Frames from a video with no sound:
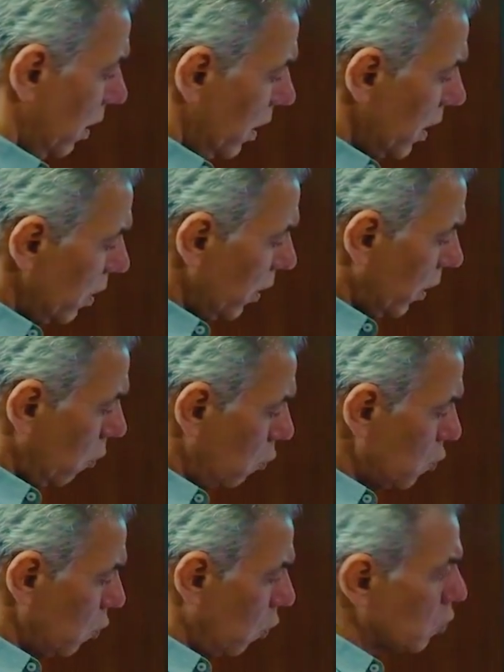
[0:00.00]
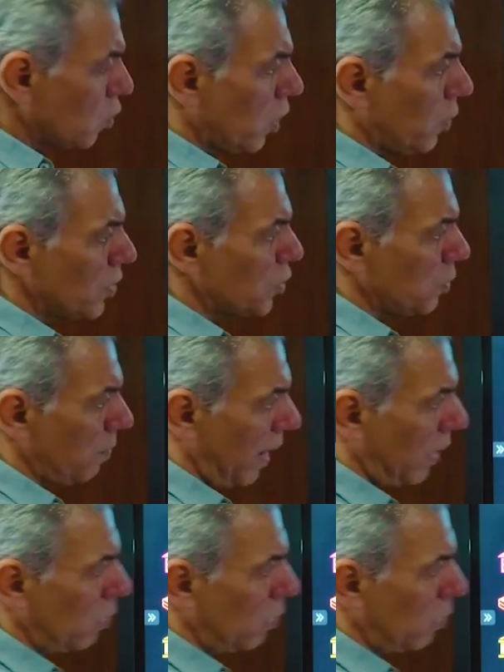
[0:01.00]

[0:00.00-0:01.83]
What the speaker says: Here you can also go to the question bank.